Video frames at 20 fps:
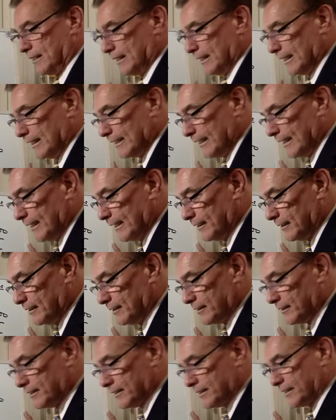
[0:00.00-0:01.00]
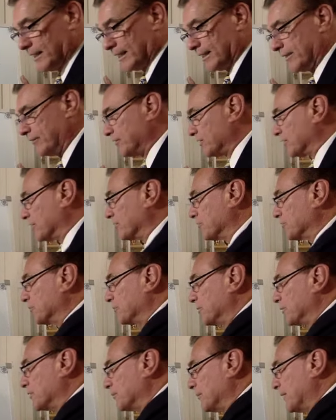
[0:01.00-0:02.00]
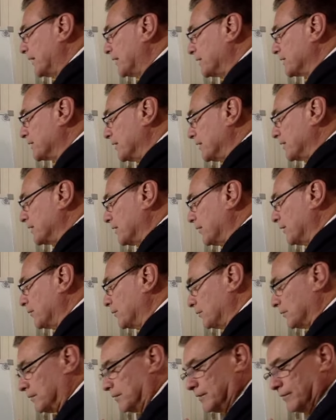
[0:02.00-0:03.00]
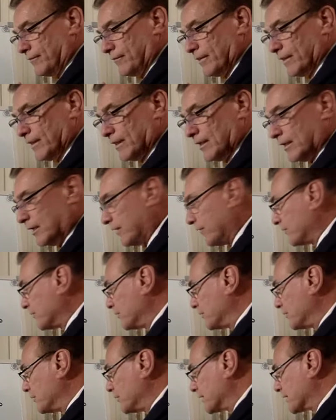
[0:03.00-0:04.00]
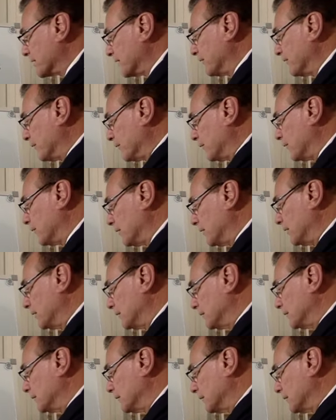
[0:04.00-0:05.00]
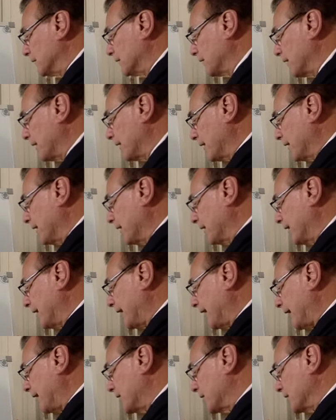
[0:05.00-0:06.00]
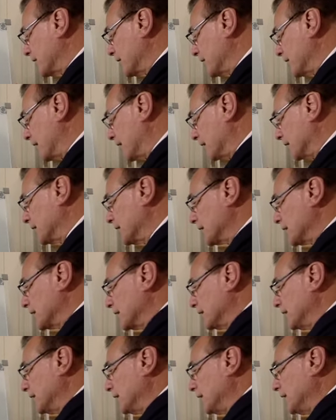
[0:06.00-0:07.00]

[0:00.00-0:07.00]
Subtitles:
And then that gives you contribution margin in total of $264,000.